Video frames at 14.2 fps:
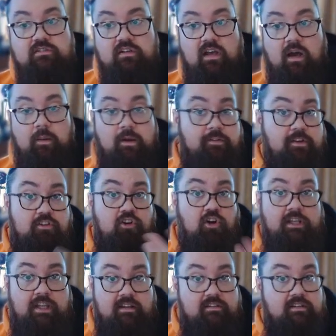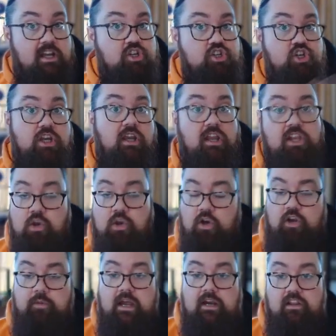if it's currently in staging and you want to
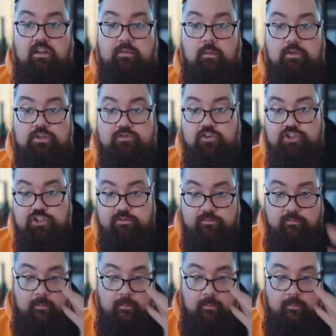go back to the published version.